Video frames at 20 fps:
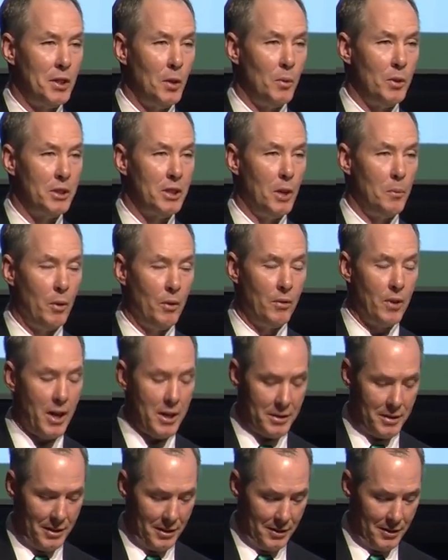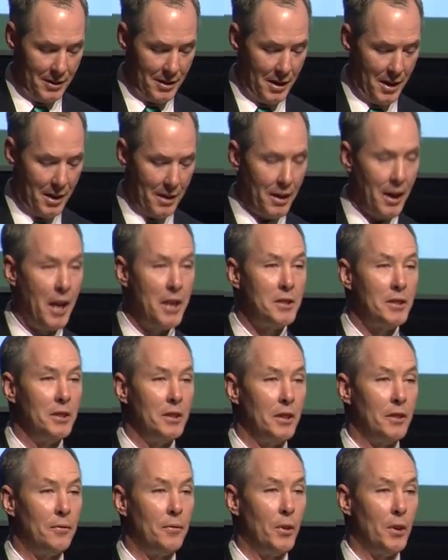someone's going to be resting or uh,
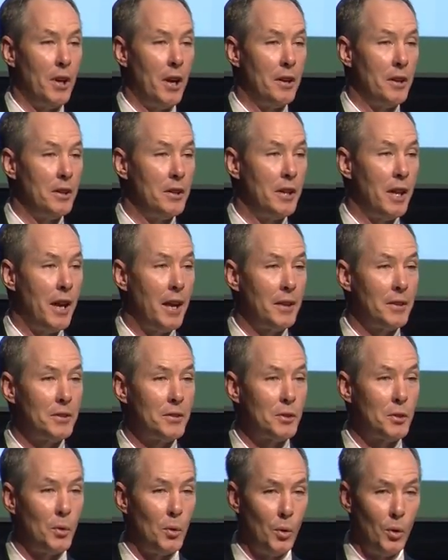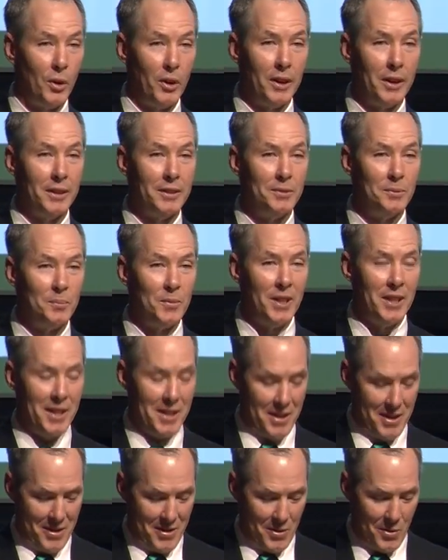icing their foot on her desk or,
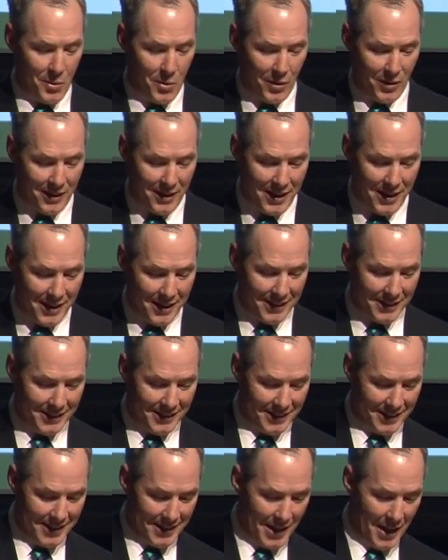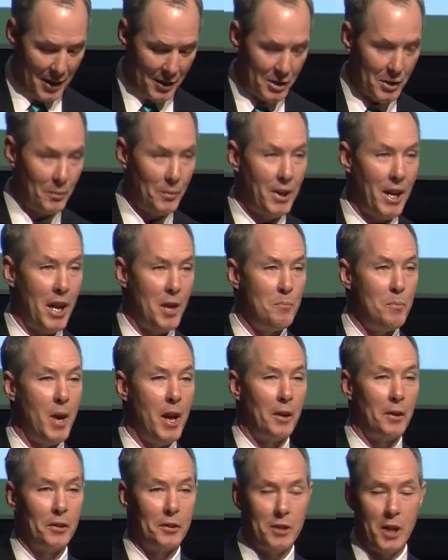or uh, getting some kind of
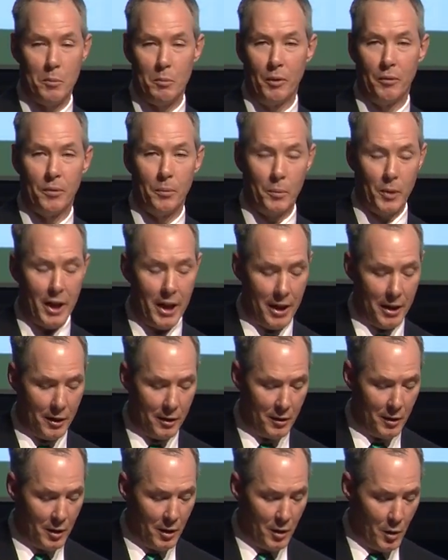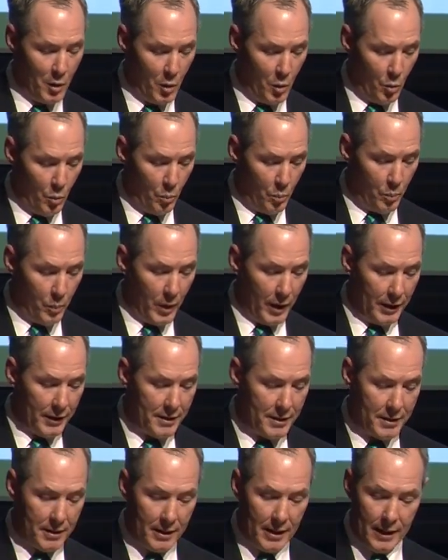medical treatment from Kit,
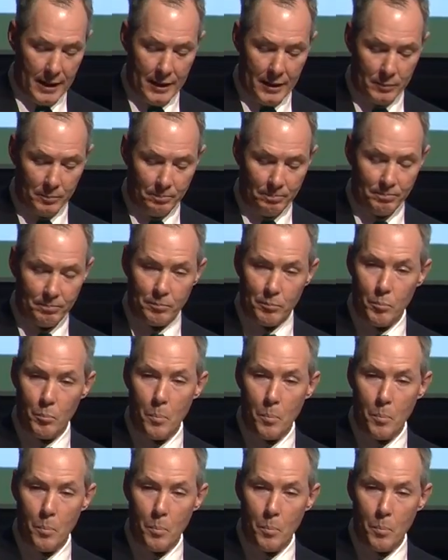But, um,